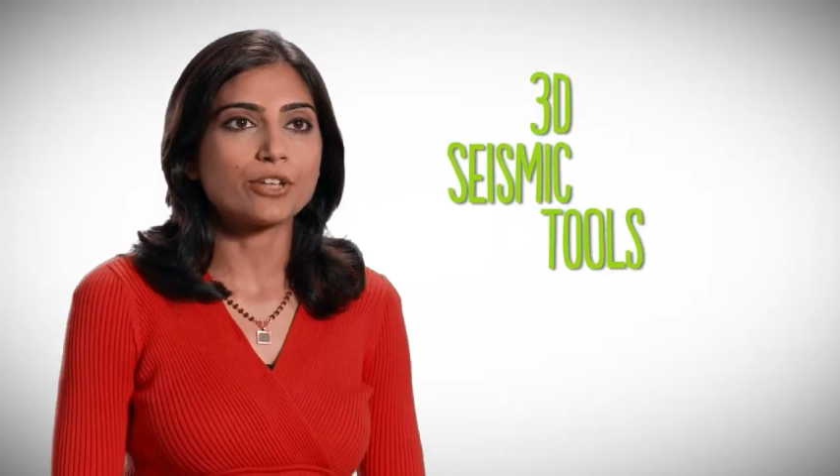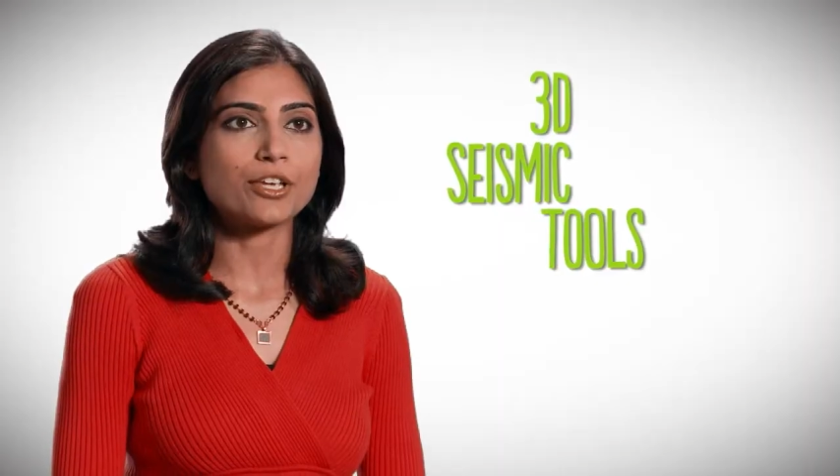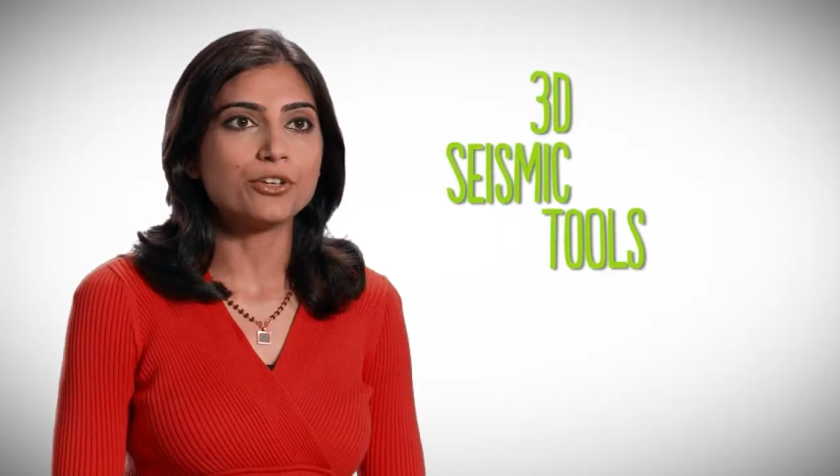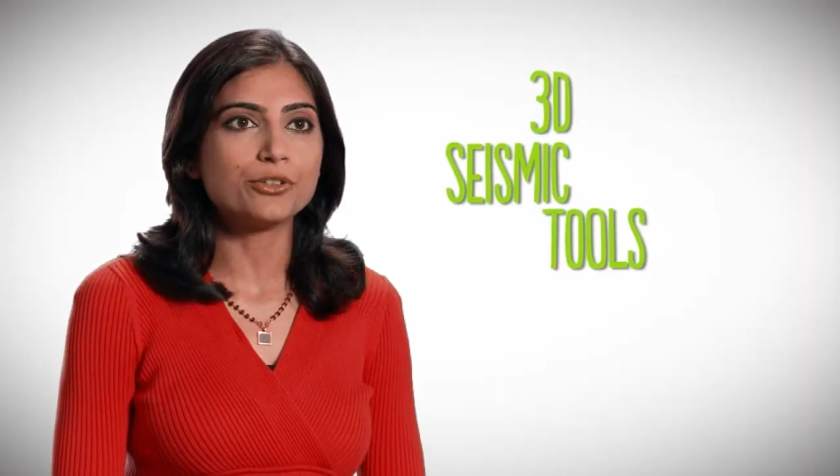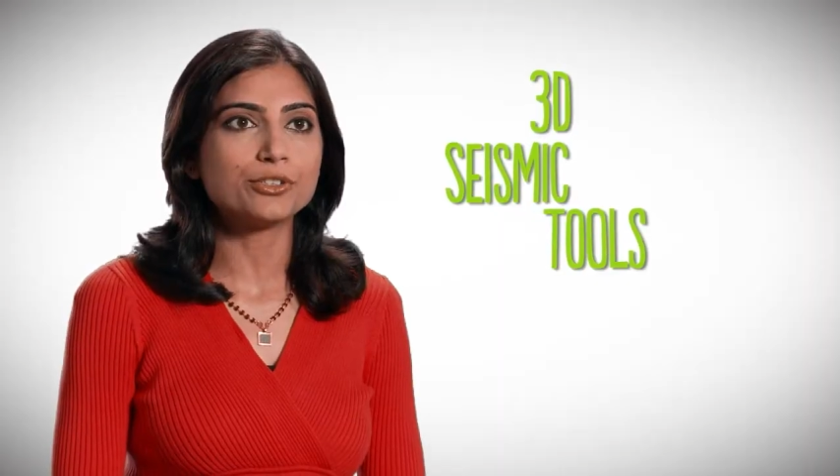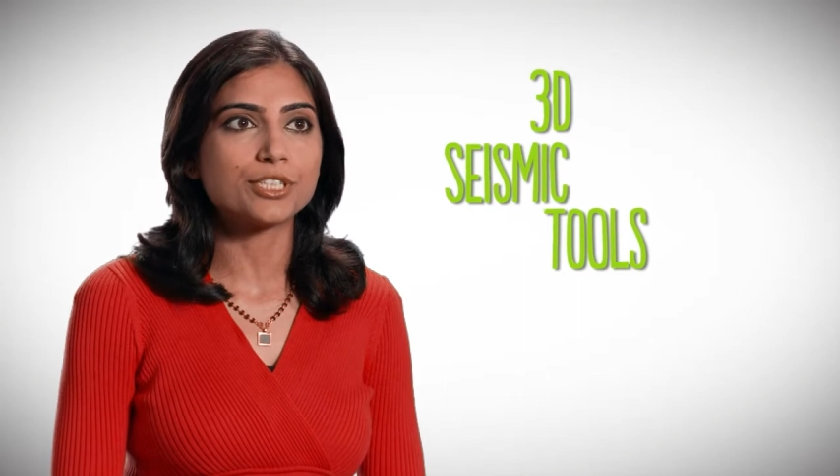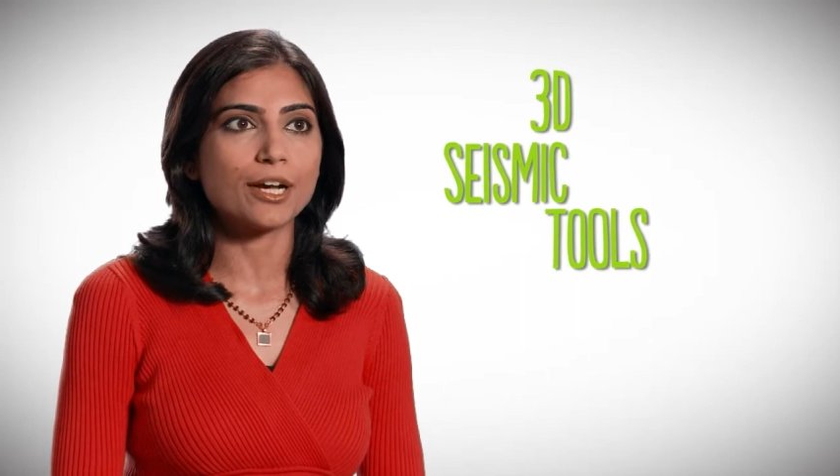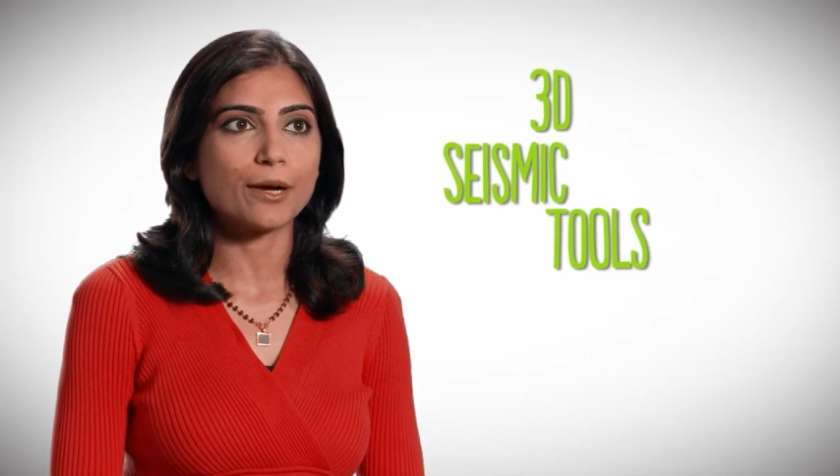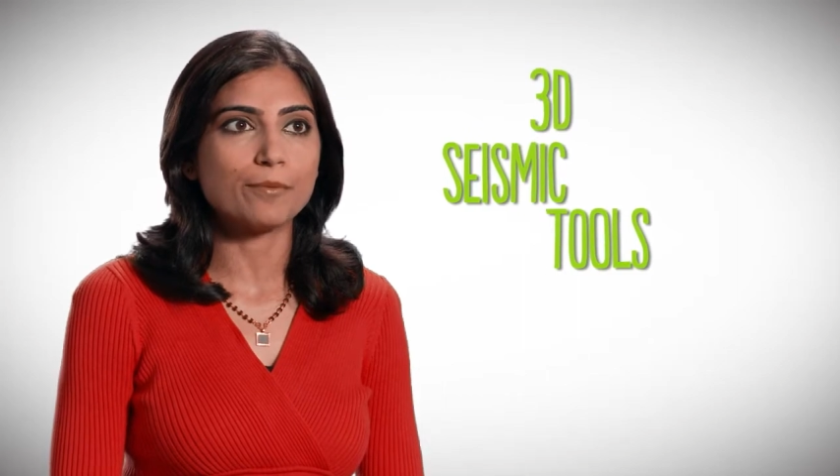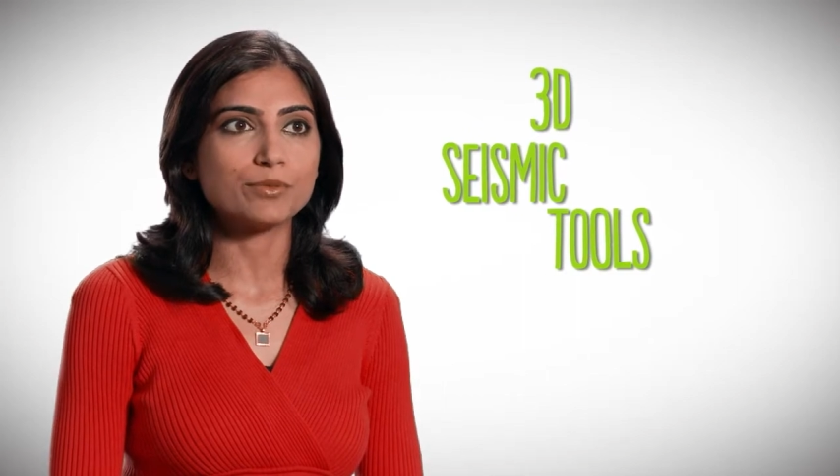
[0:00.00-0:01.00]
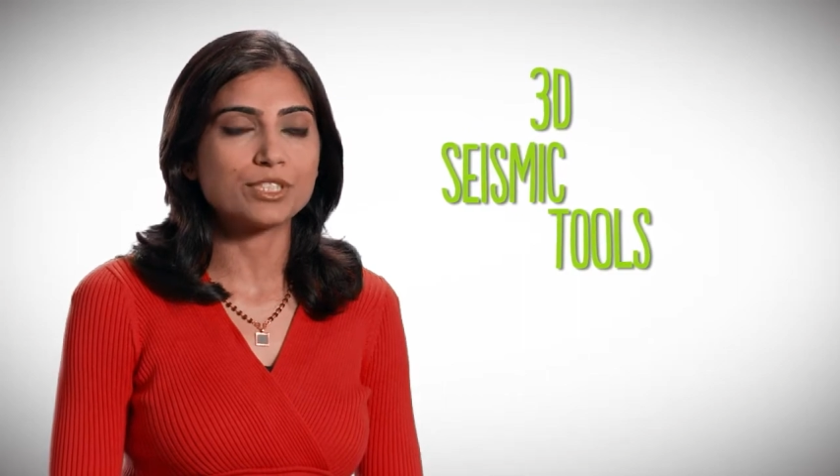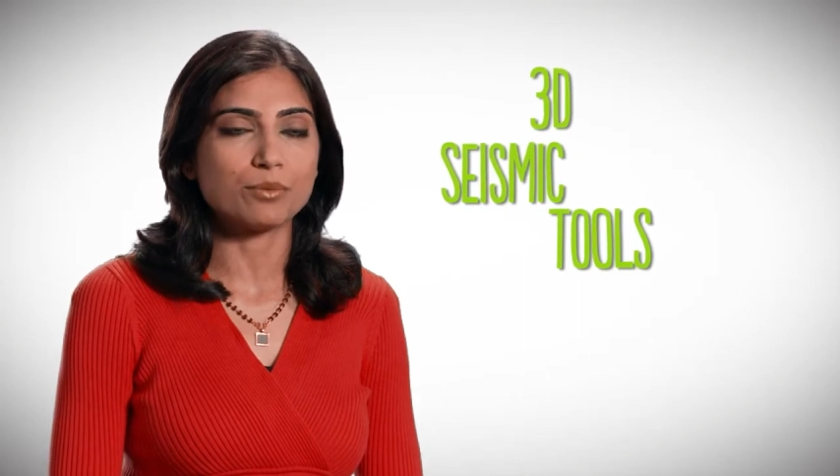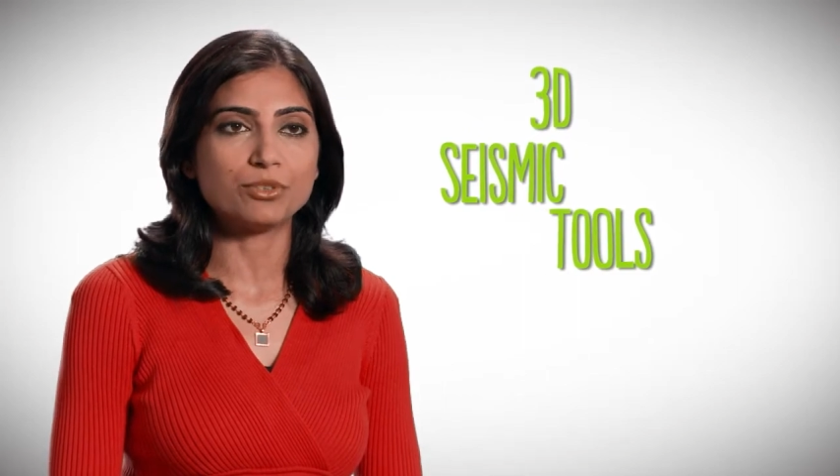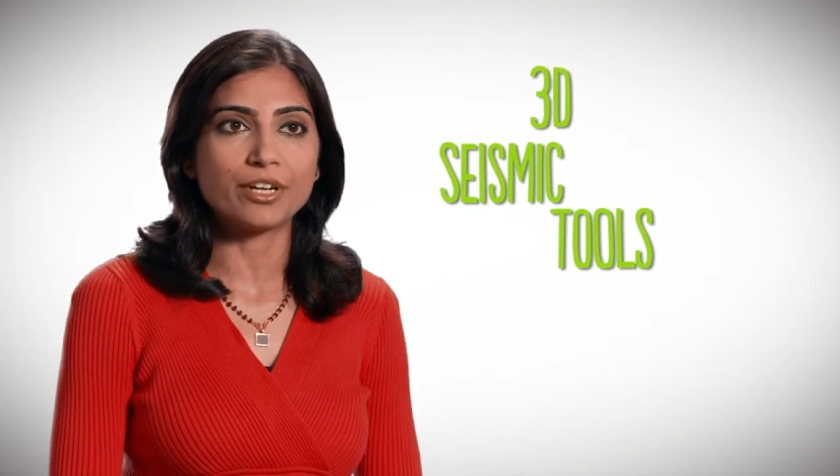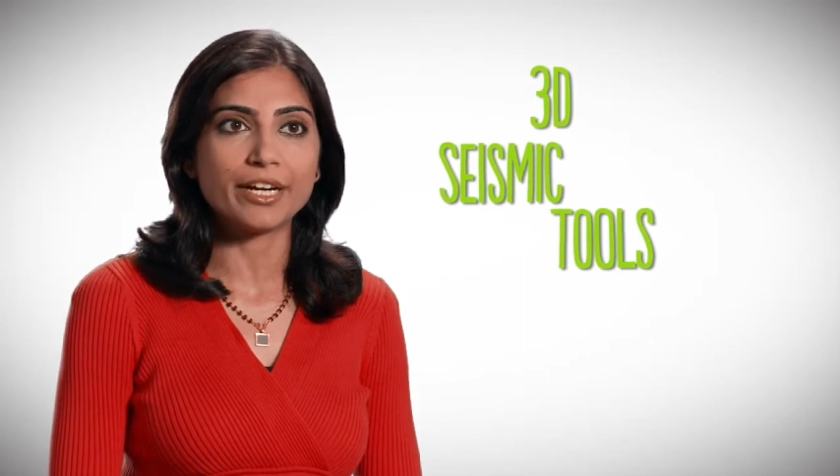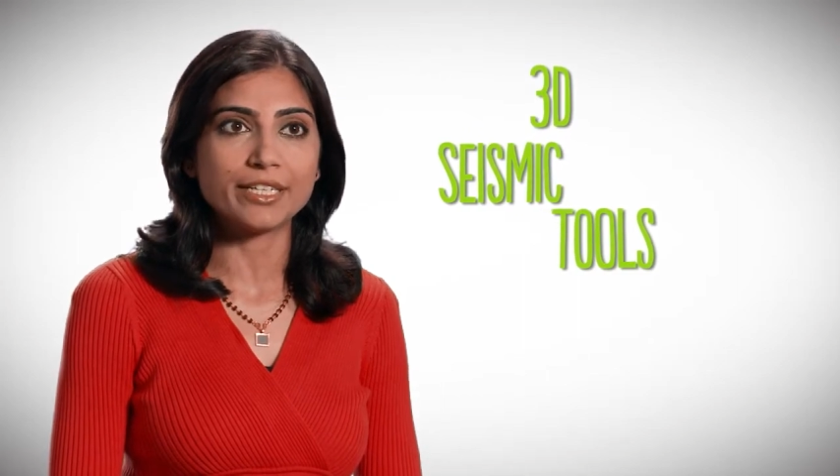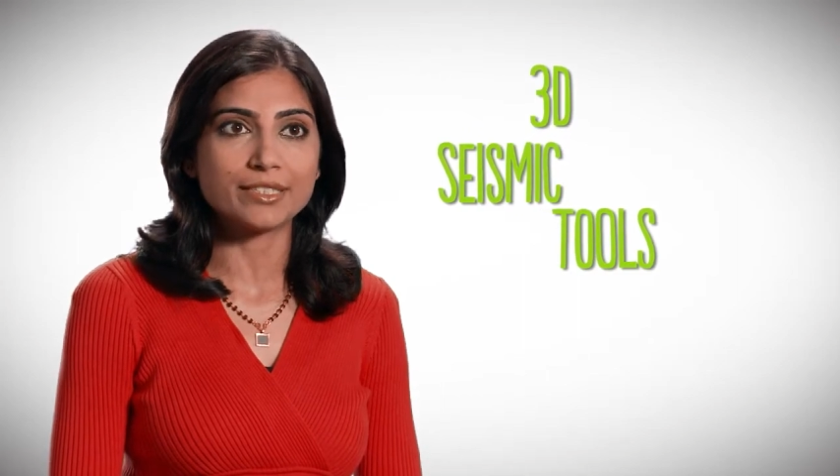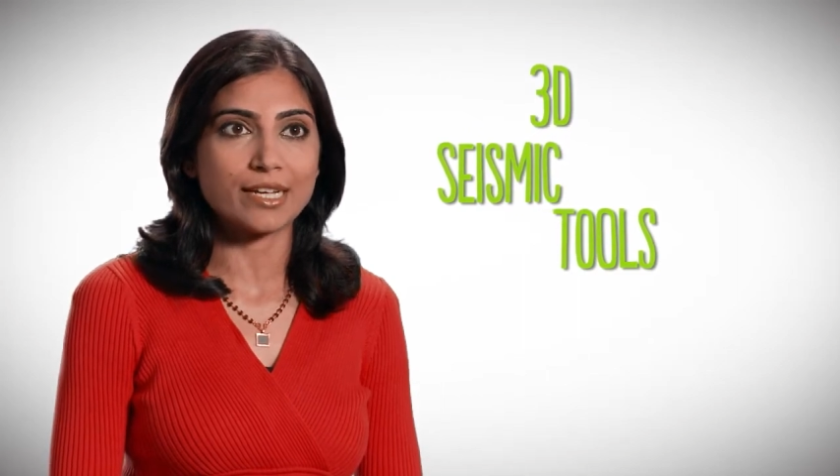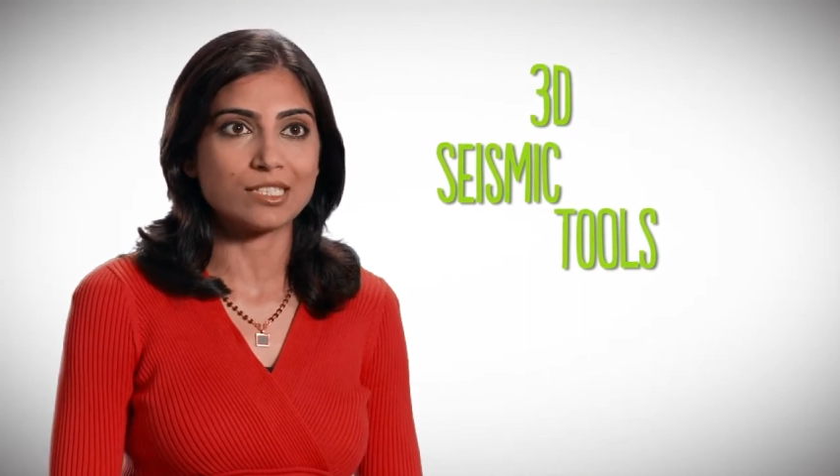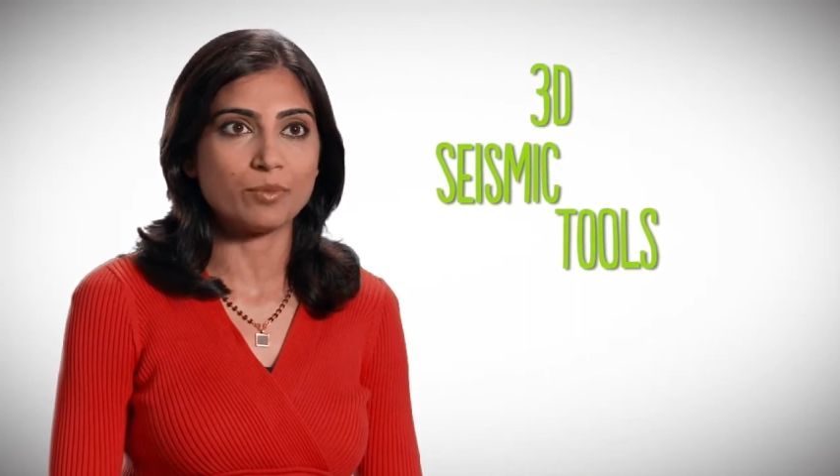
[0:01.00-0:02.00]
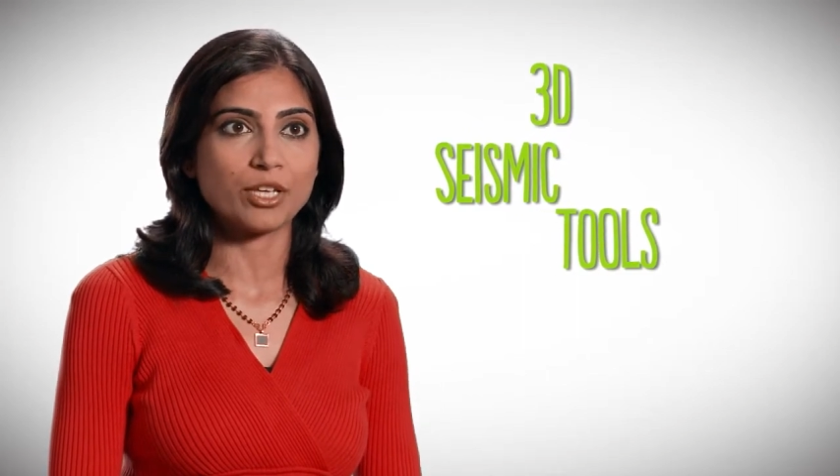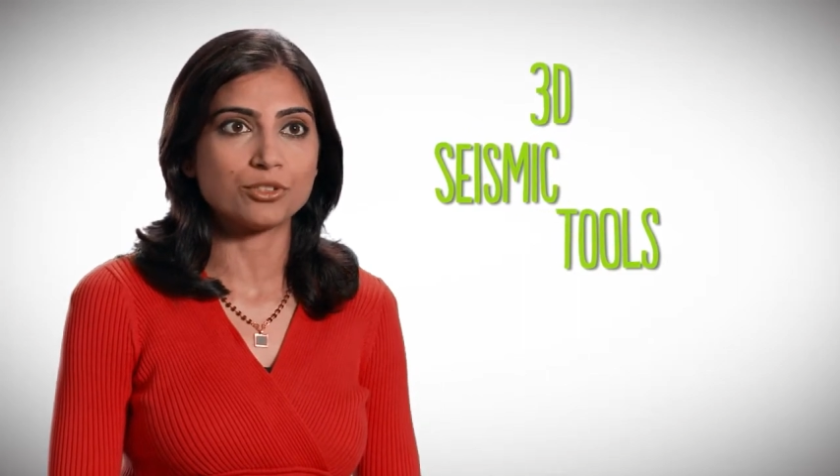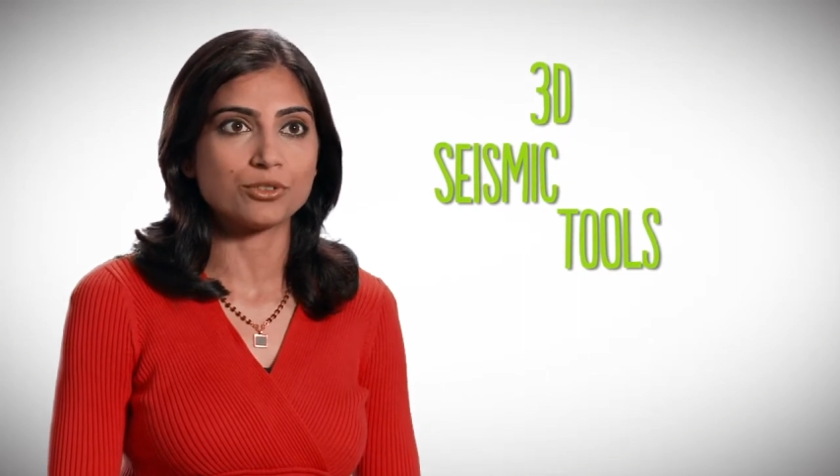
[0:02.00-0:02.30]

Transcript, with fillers: So I use uh, some three D seismic